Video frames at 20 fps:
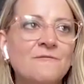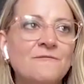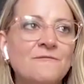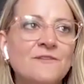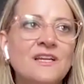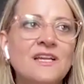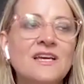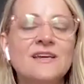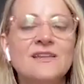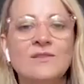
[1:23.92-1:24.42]
I
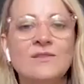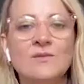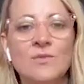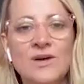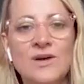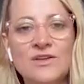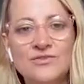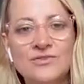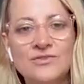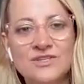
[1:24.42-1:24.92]
feel like the
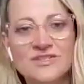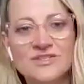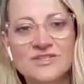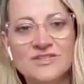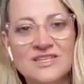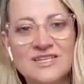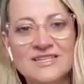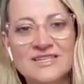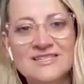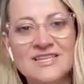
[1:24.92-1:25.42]
way you dress
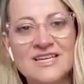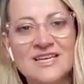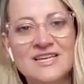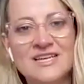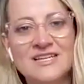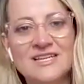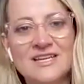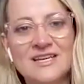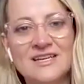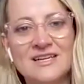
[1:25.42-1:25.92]
on the
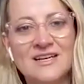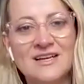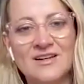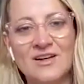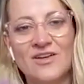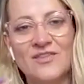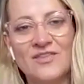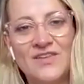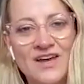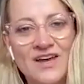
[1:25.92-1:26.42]
inside,
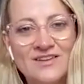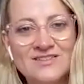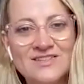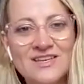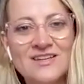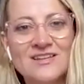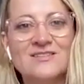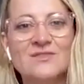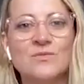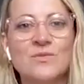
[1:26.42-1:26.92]
on the
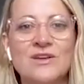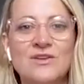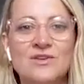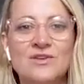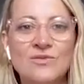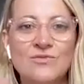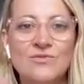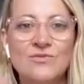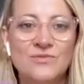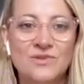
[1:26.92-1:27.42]
outside is the way
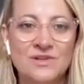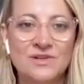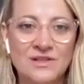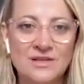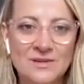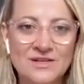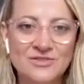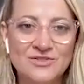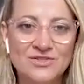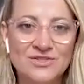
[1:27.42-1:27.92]
you
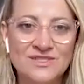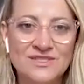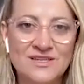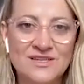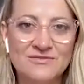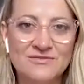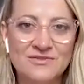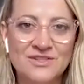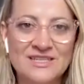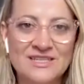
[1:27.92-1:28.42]
feel about
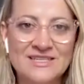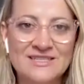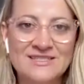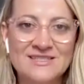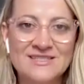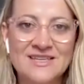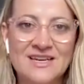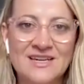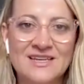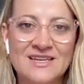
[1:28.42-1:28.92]
yourself on the
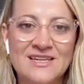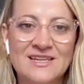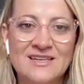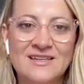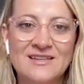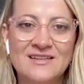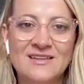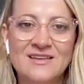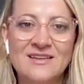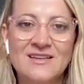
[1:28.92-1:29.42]
inside.
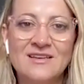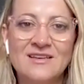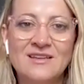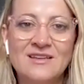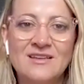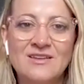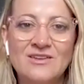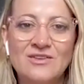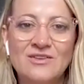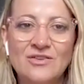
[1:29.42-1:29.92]
And,
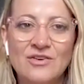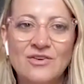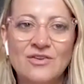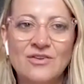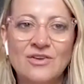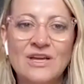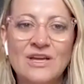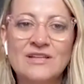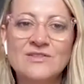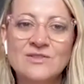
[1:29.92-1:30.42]
you know,
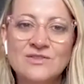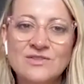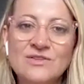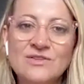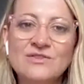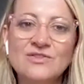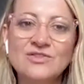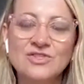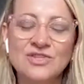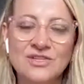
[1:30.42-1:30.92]
it's
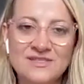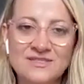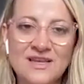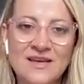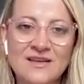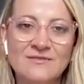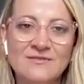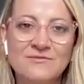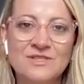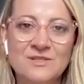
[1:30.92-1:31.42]
also a
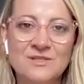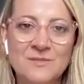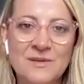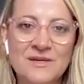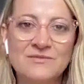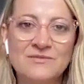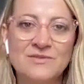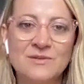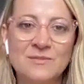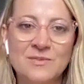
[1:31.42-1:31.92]
sign of
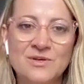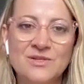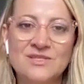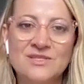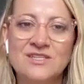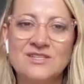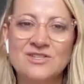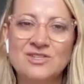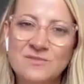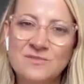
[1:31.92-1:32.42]
respect for the
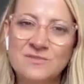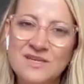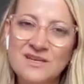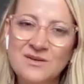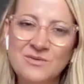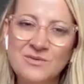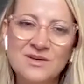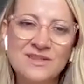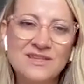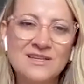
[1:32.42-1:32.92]
person that you're
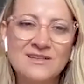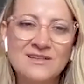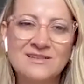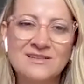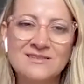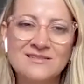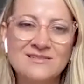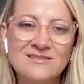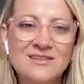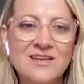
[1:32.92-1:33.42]
meeting with.
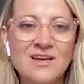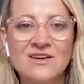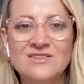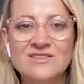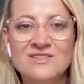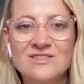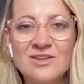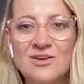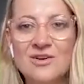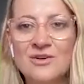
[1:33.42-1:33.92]
And
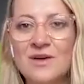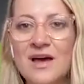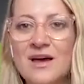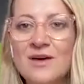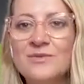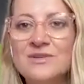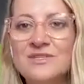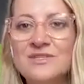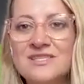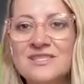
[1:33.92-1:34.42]
yeah, so
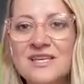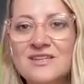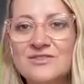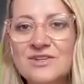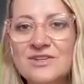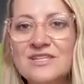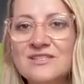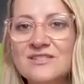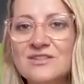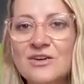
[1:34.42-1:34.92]
I would say
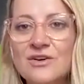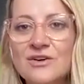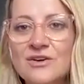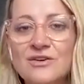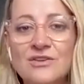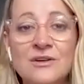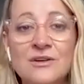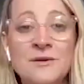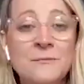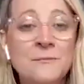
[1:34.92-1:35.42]
dress
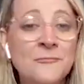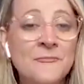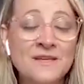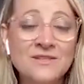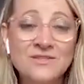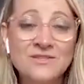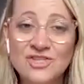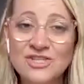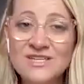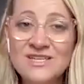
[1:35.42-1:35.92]
code,
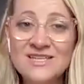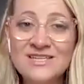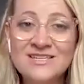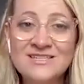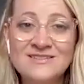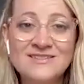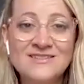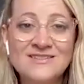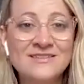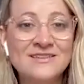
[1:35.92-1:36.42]

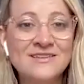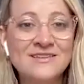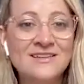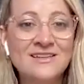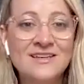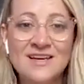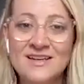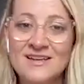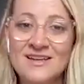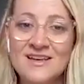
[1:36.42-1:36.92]
jeans,
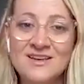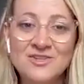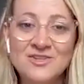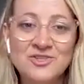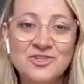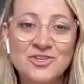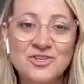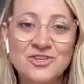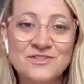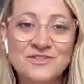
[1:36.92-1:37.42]
a
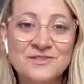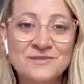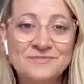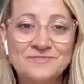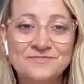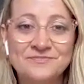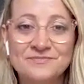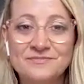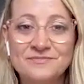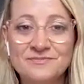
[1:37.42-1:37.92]
nice shirt,